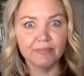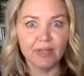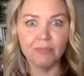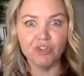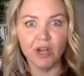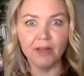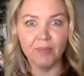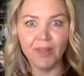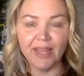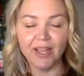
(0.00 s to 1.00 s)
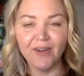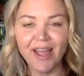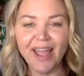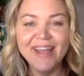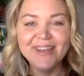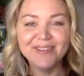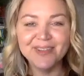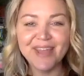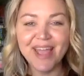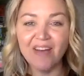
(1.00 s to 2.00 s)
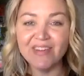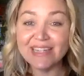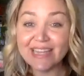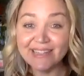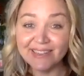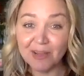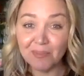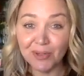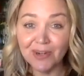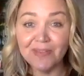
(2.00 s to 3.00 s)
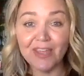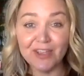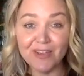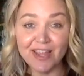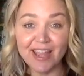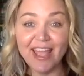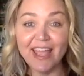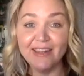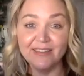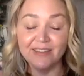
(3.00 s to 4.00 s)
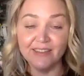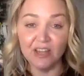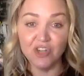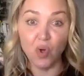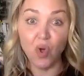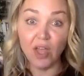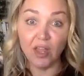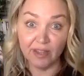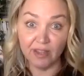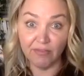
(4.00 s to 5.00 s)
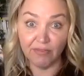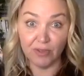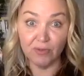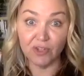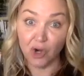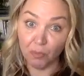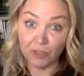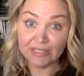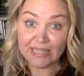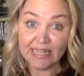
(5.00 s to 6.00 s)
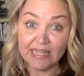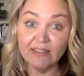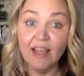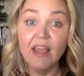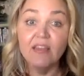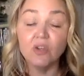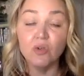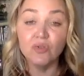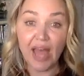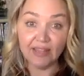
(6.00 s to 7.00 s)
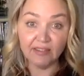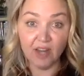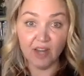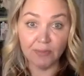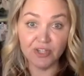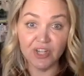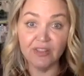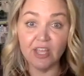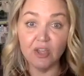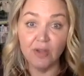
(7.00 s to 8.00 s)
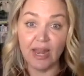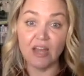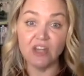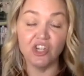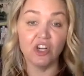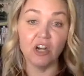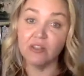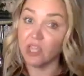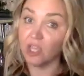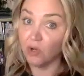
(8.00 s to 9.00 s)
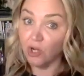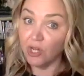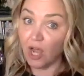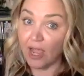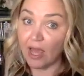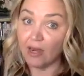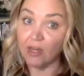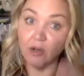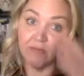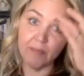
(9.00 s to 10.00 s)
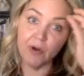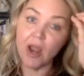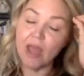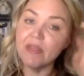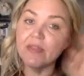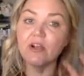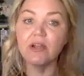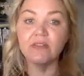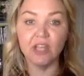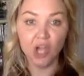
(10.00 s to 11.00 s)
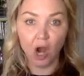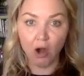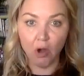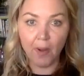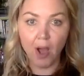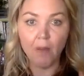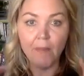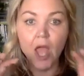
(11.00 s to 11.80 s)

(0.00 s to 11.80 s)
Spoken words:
I'm drawing a blank. Okay, so they have a tea sampler that you can get, and it's essential oil infused herbal teas. So that's an option that you can add to your cart that you could not add in November. And then there is a Yarrow Palm